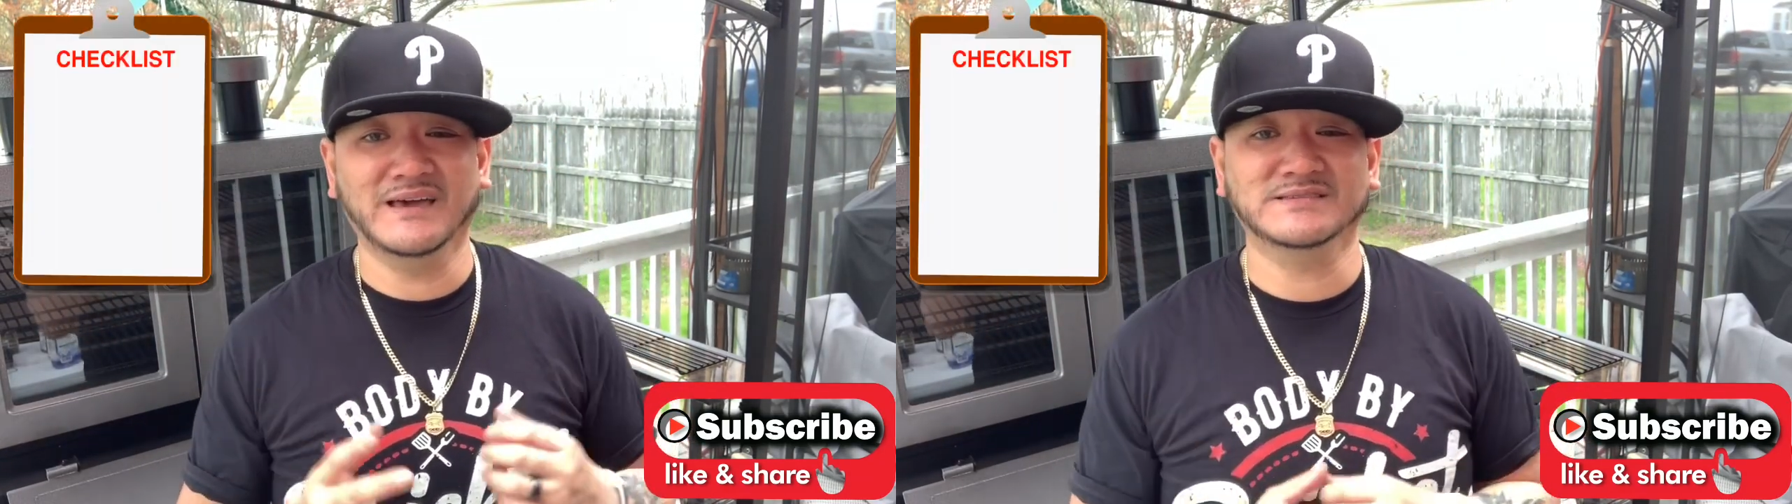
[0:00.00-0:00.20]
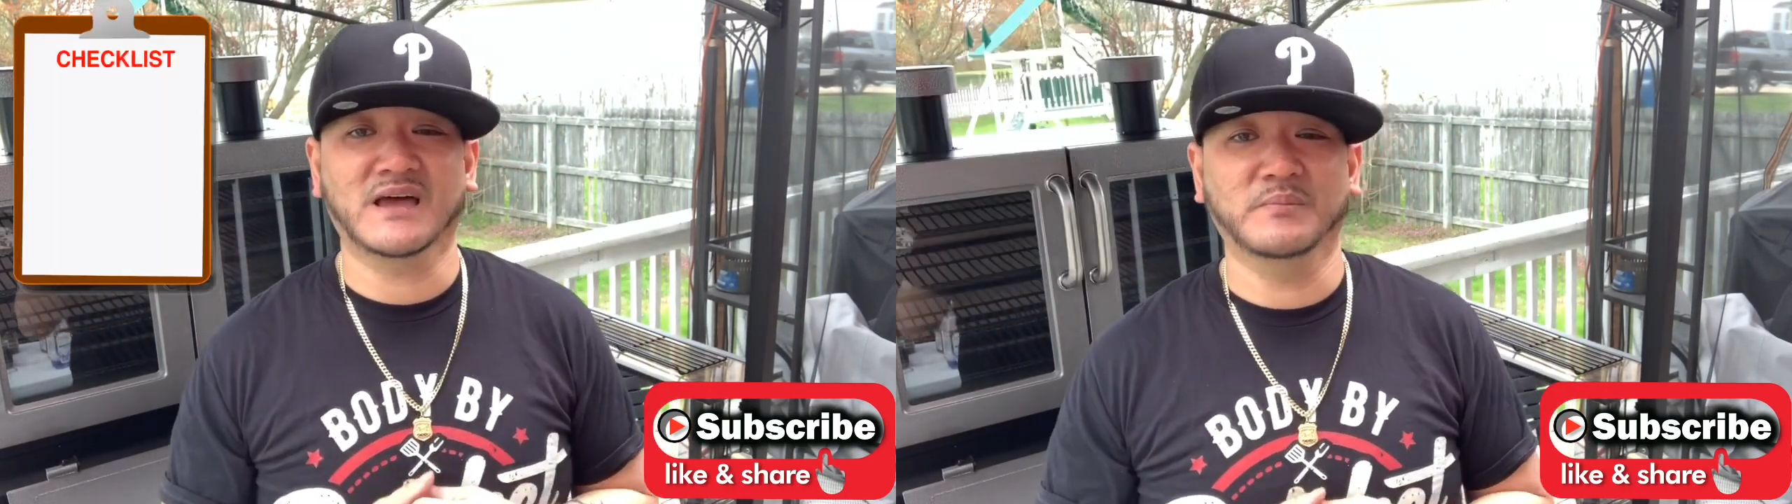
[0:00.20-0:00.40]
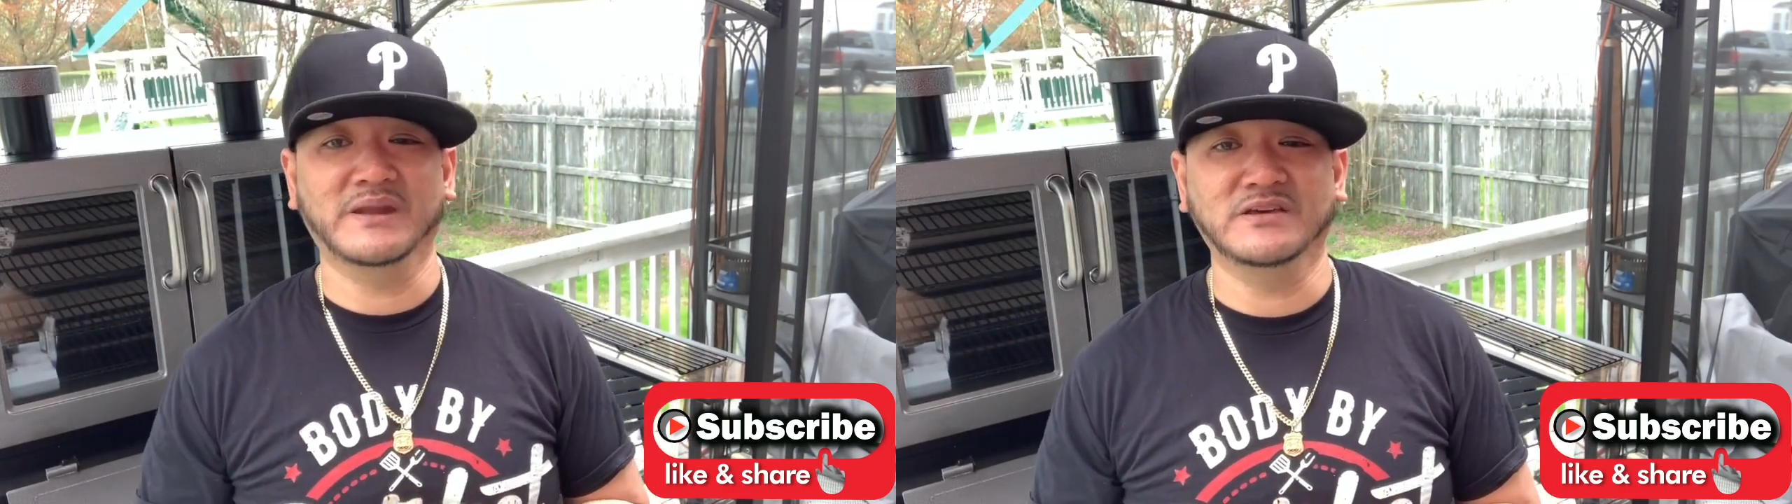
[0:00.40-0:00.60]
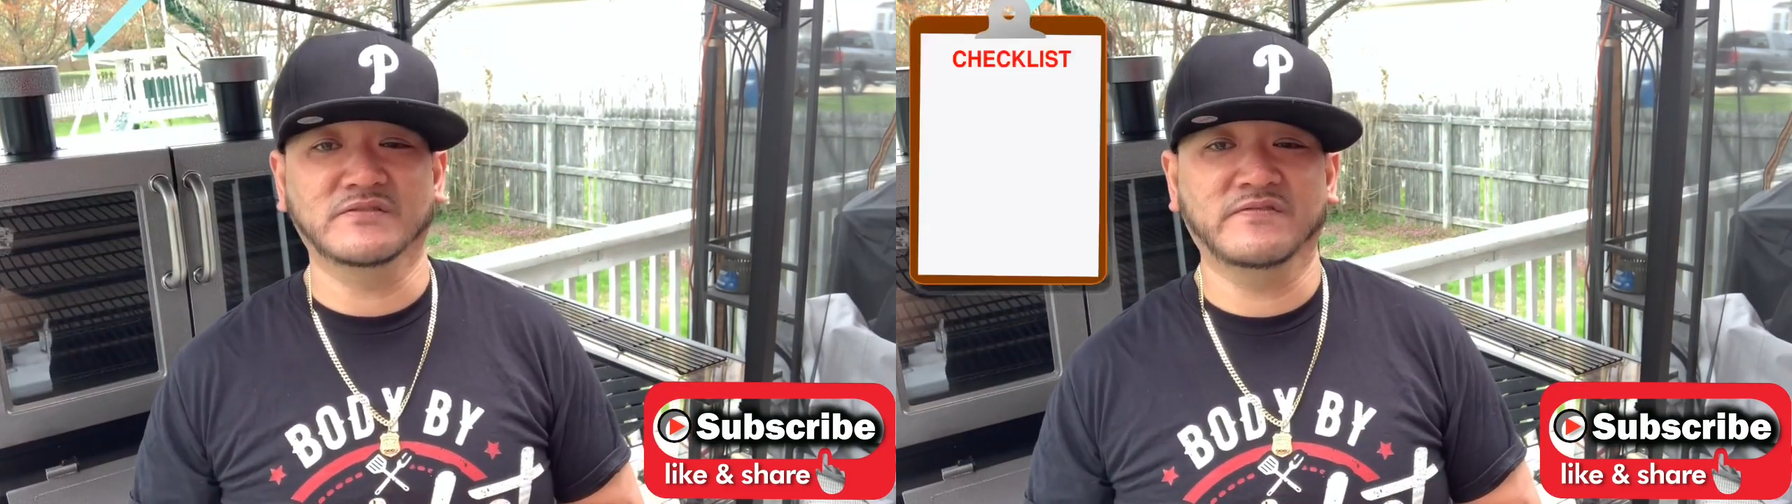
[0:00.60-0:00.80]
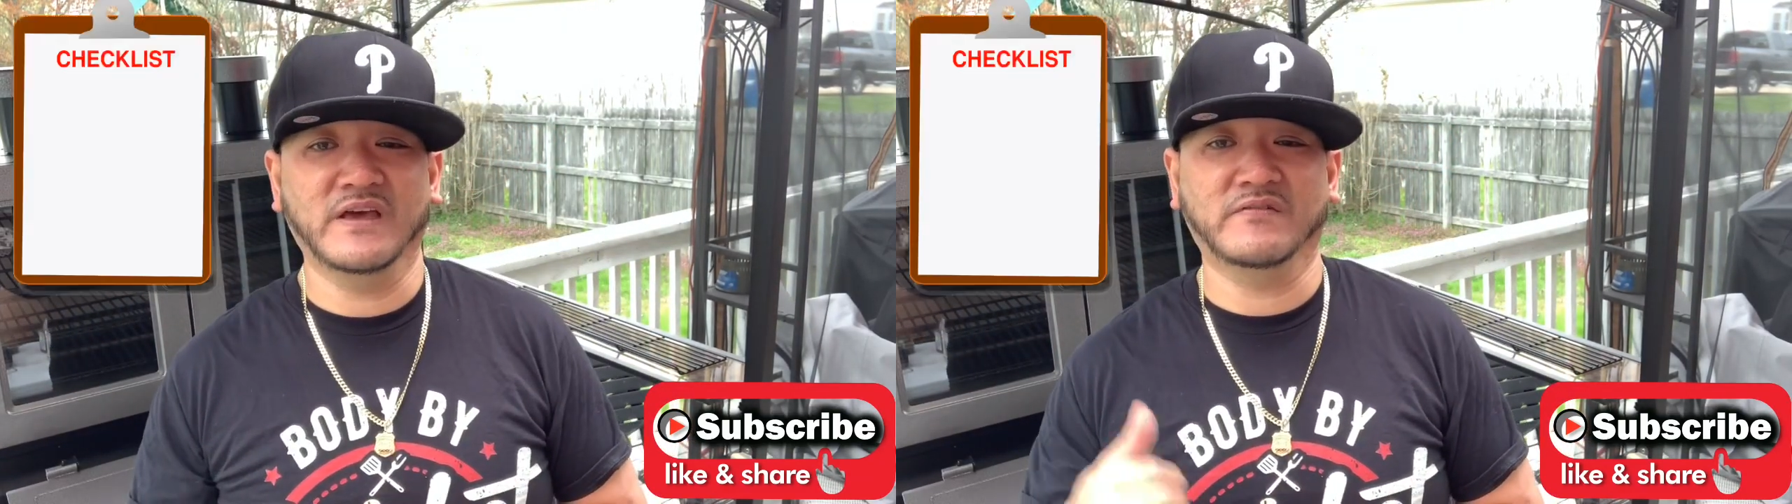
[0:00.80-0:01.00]
combination
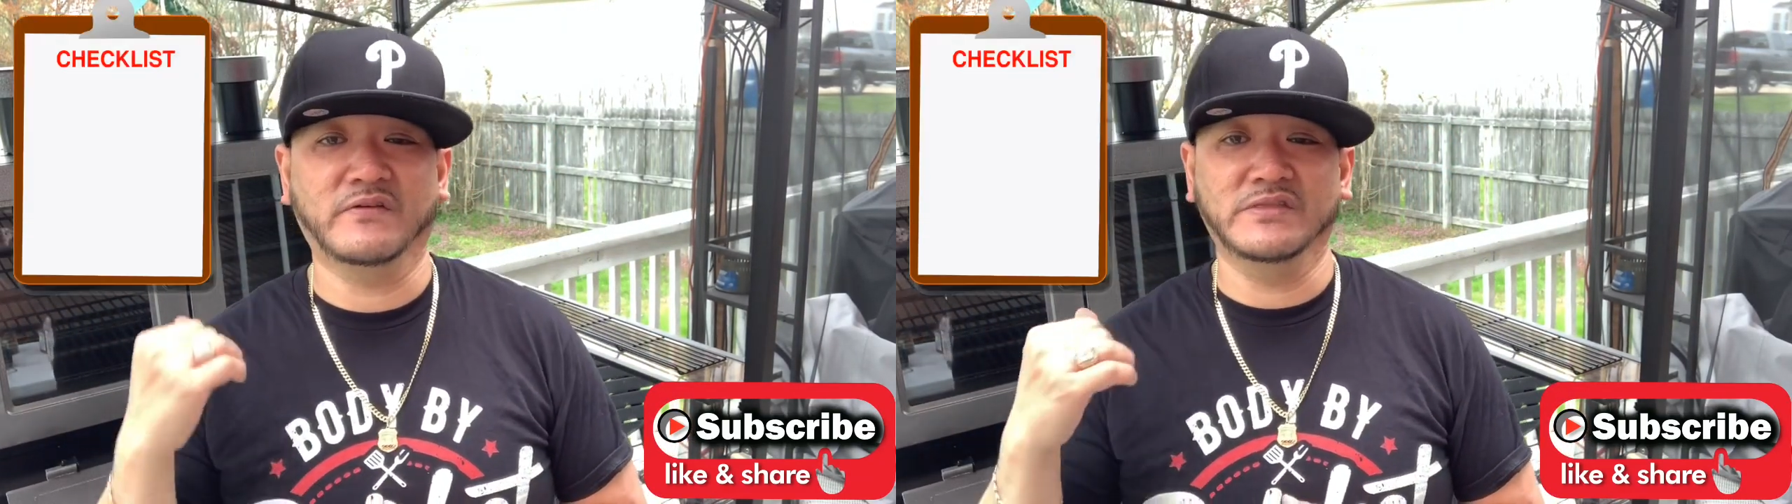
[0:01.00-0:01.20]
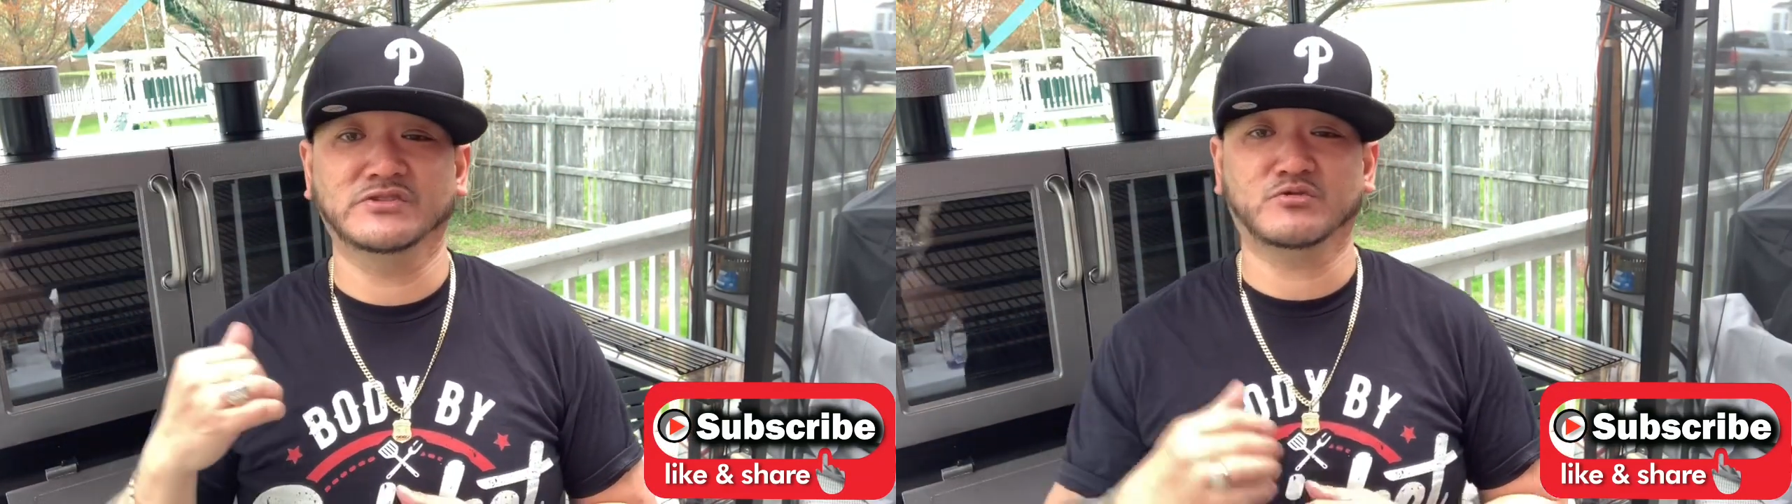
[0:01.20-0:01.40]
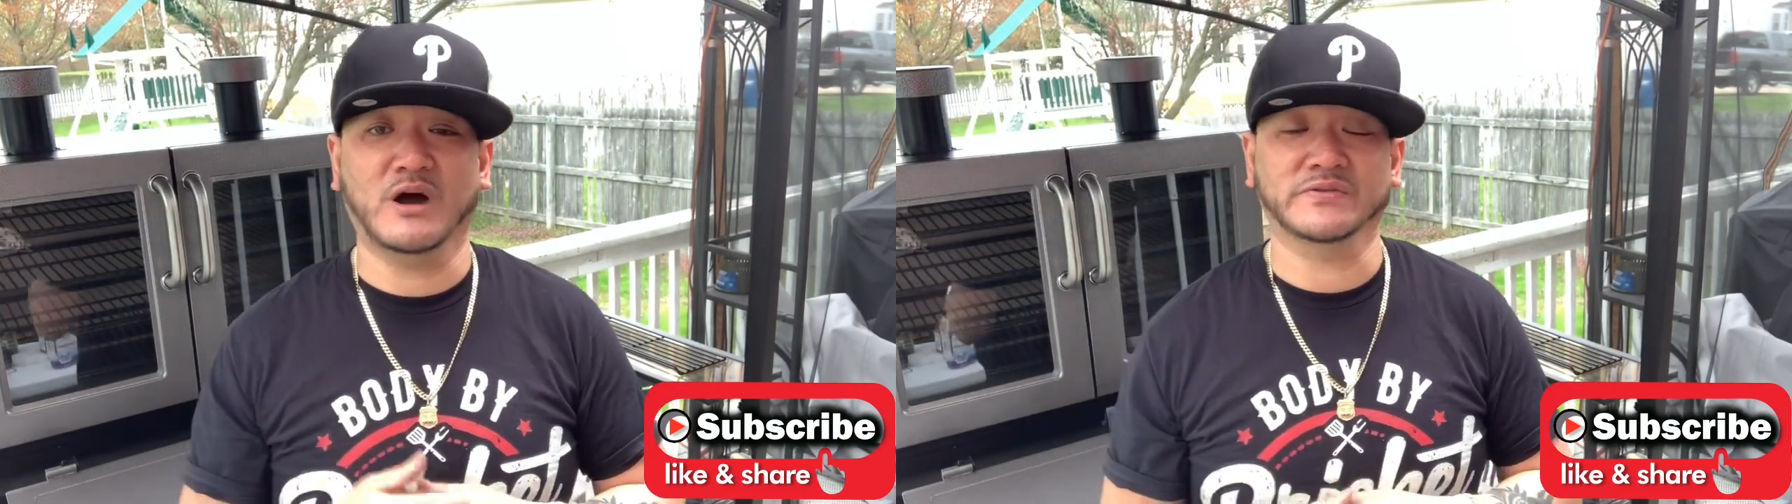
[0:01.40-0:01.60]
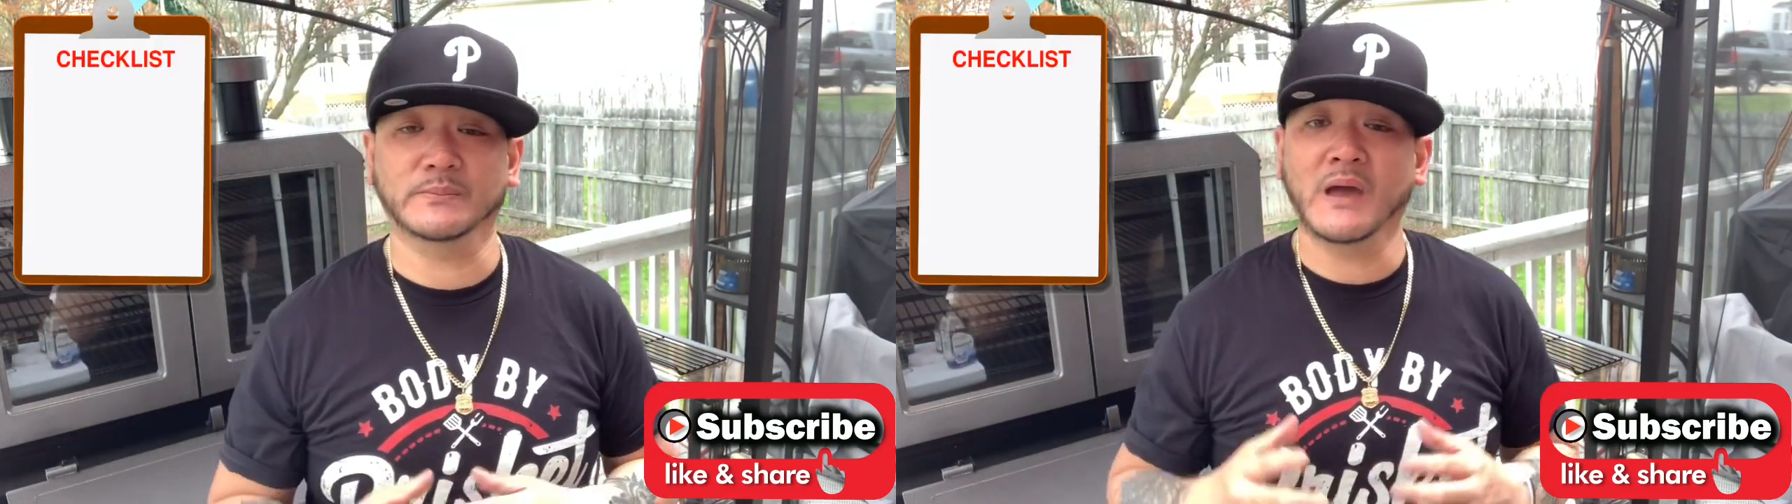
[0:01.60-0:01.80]
flavor for this tri-tip.